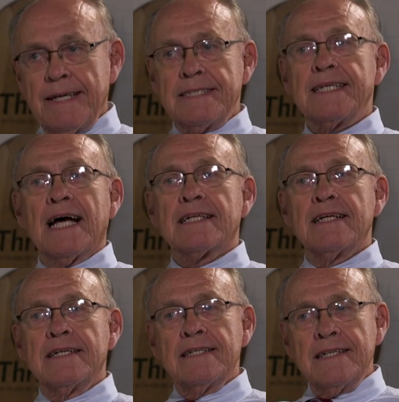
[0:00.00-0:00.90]
exactly. that
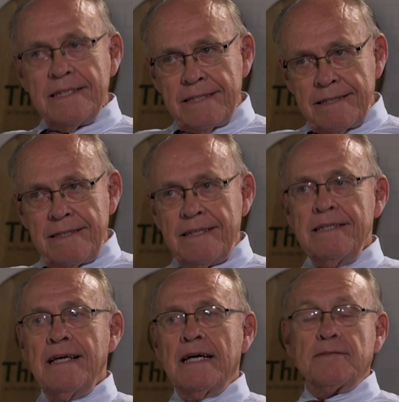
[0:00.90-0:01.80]
God is wanting us to
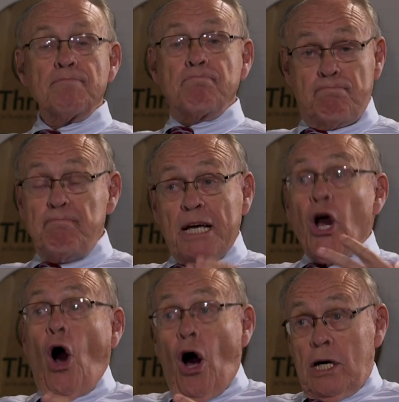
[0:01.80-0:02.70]
do. Yes,
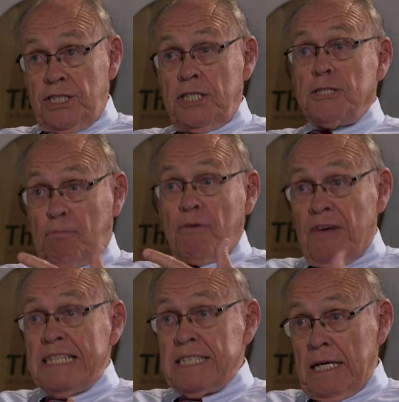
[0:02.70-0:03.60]
because it's
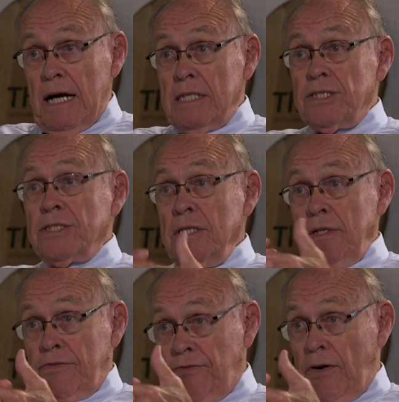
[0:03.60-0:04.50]
preventing us
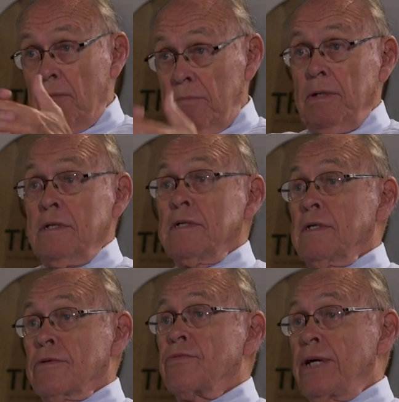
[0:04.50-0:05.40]
from
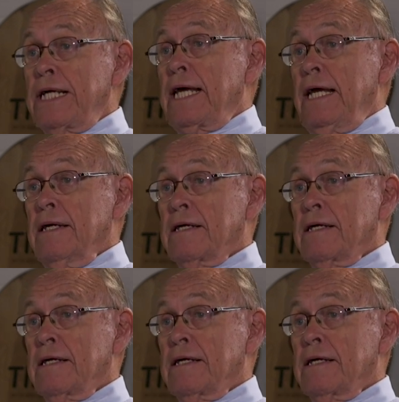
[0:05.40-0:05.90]
really